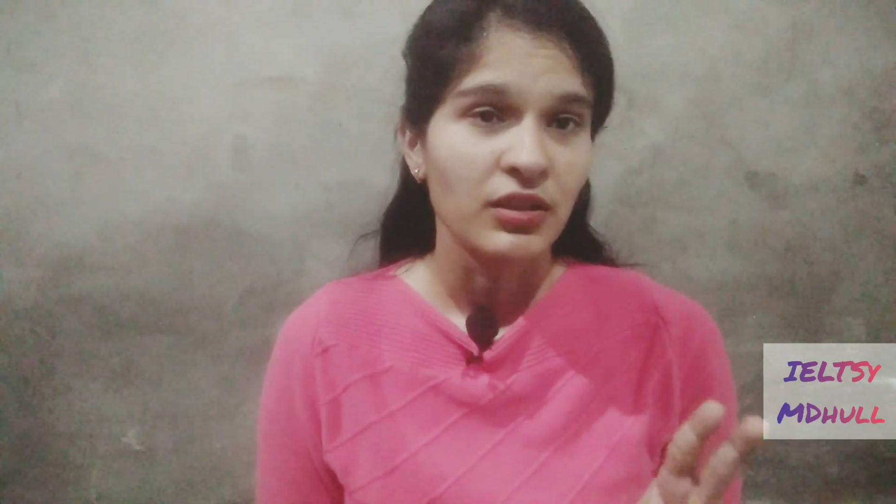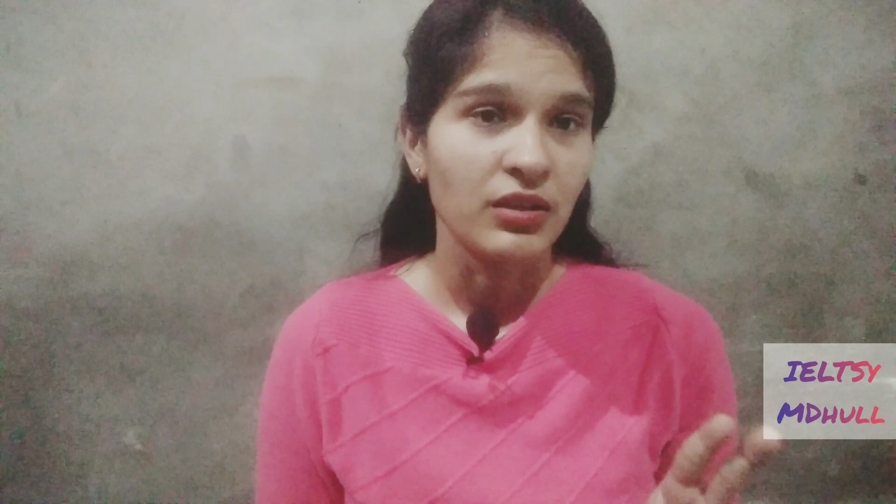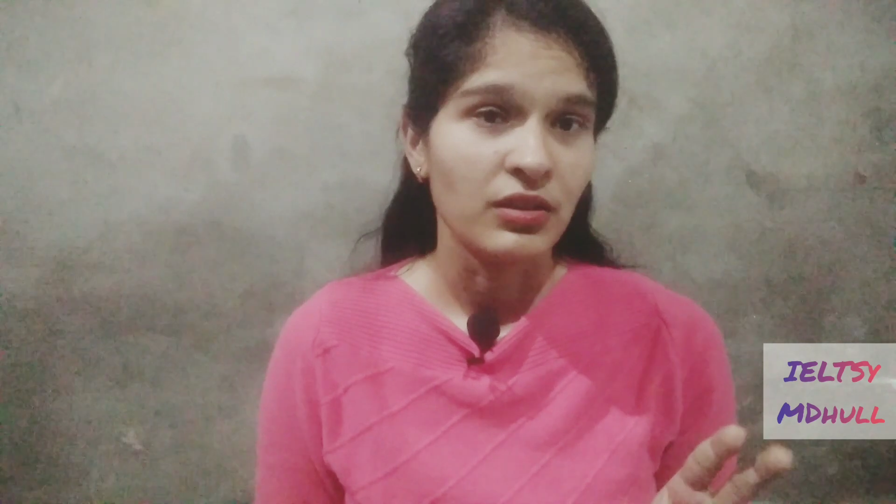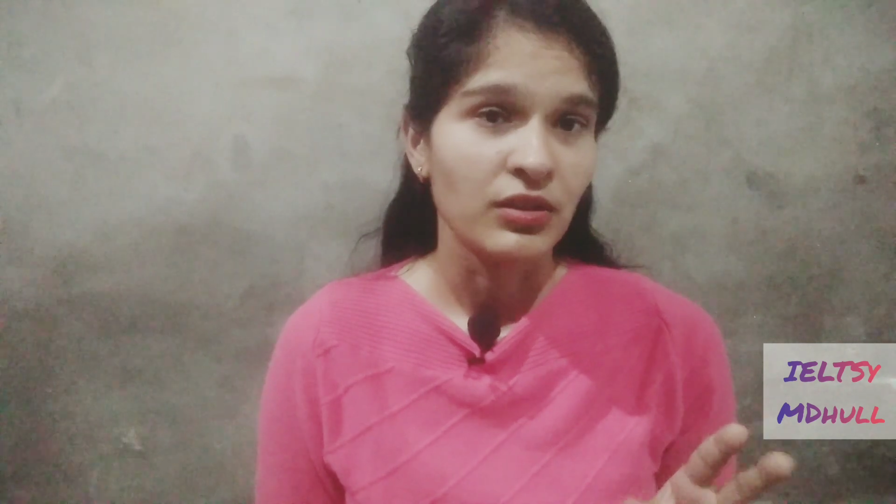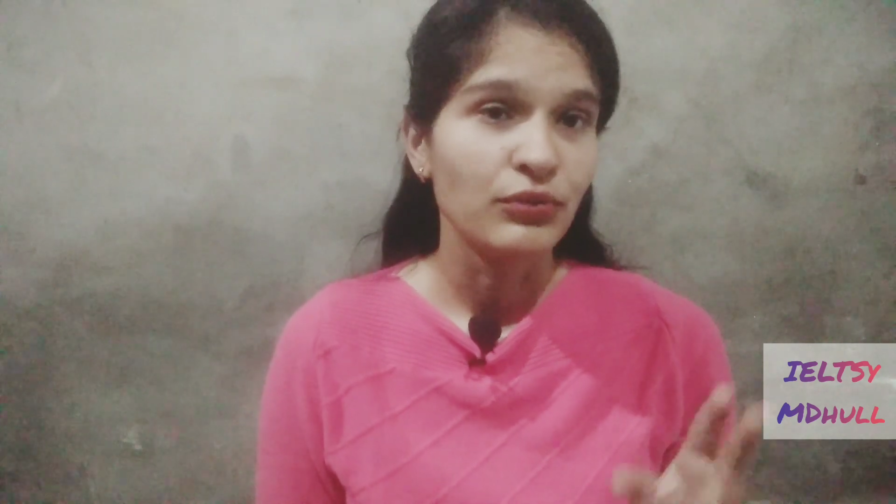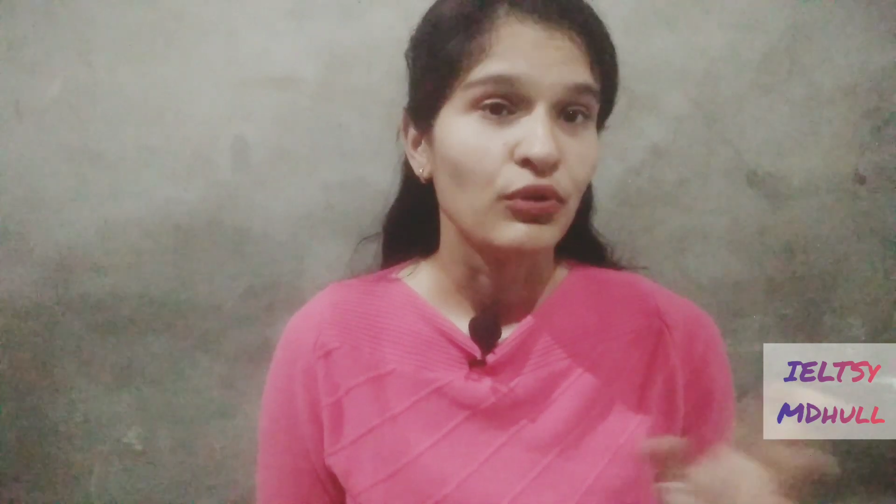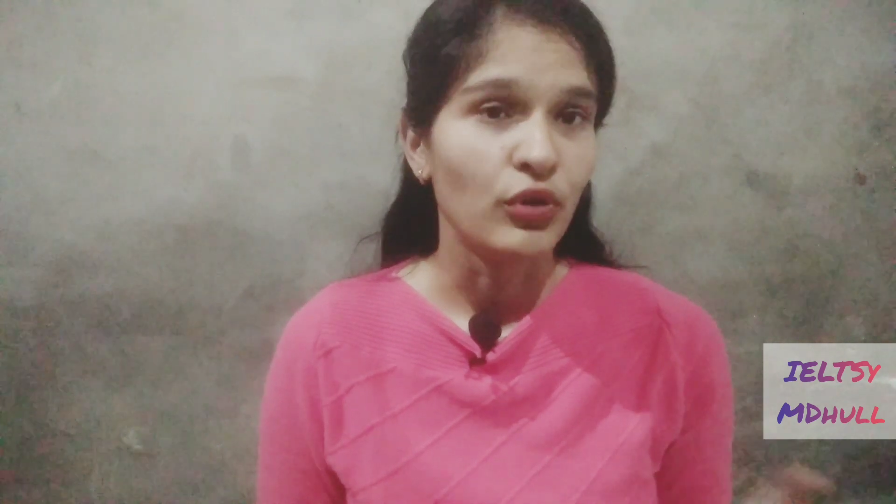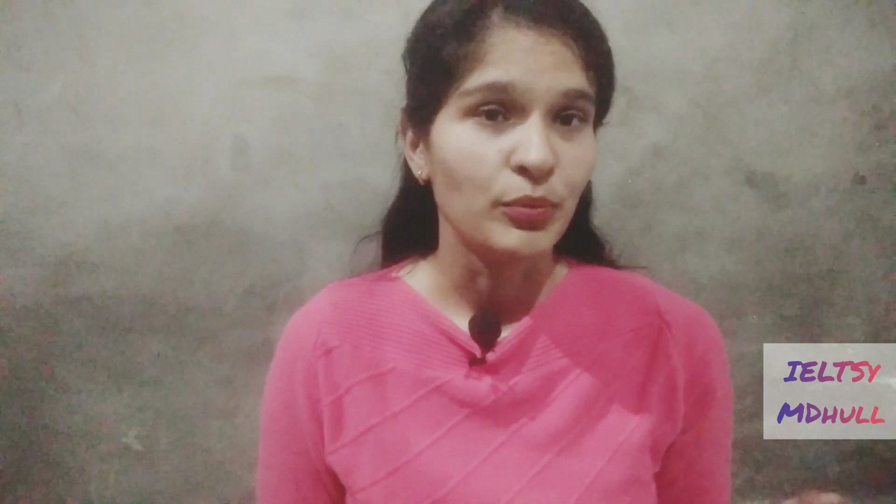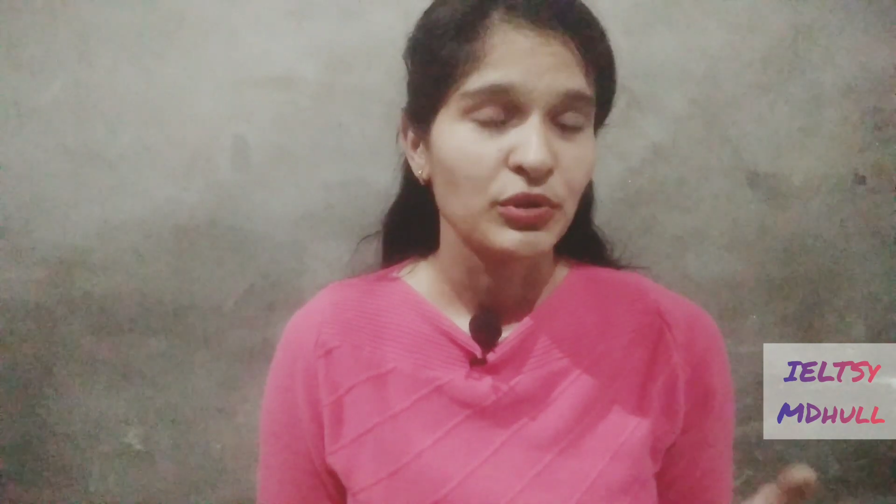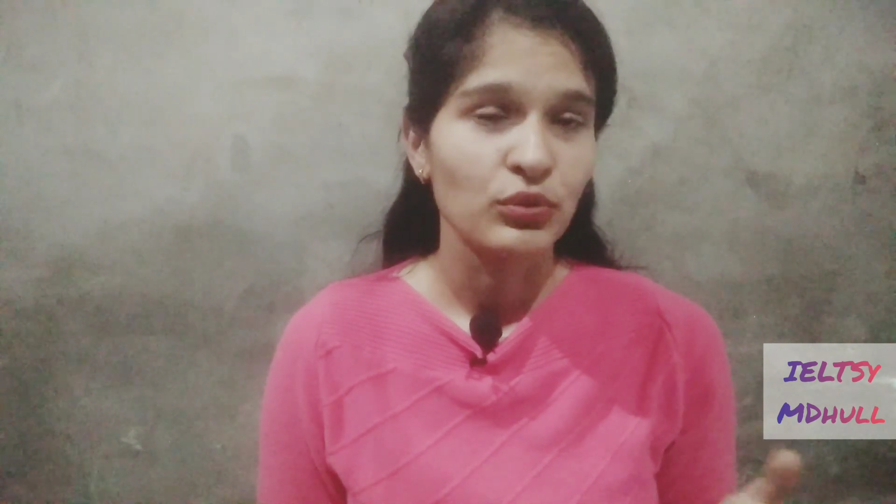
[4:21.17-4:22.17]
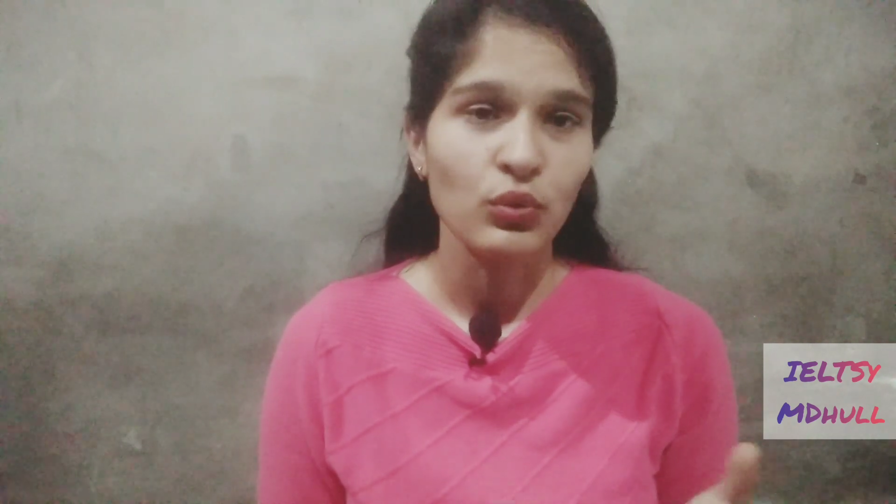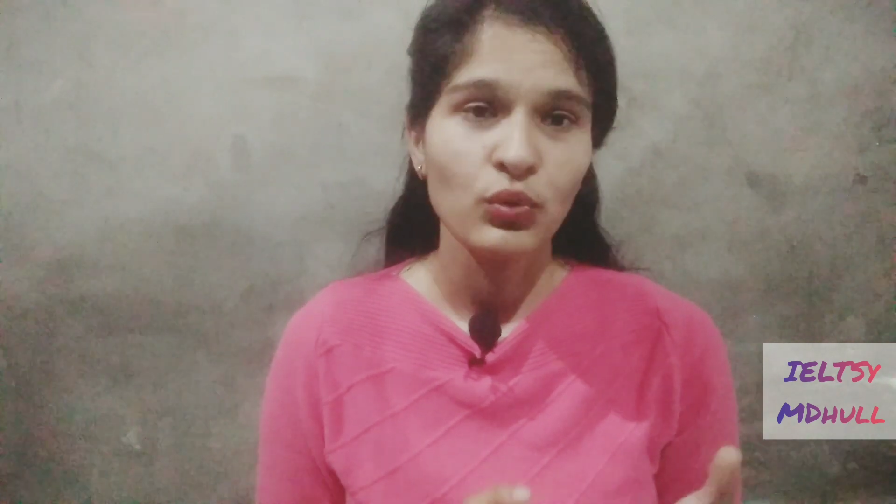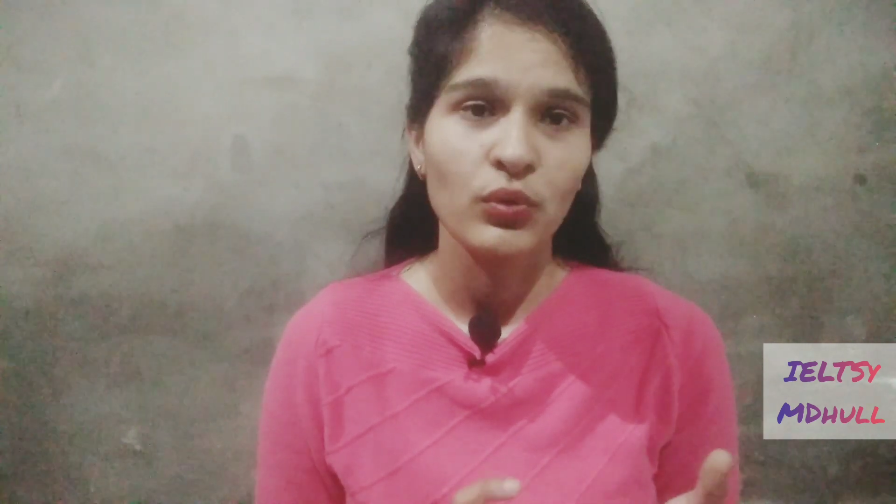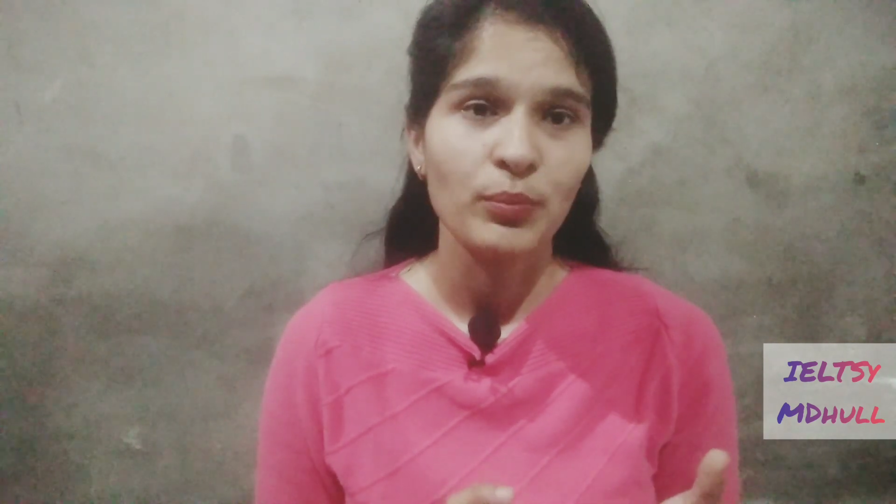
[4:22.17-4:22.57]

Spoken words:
follow-ups. So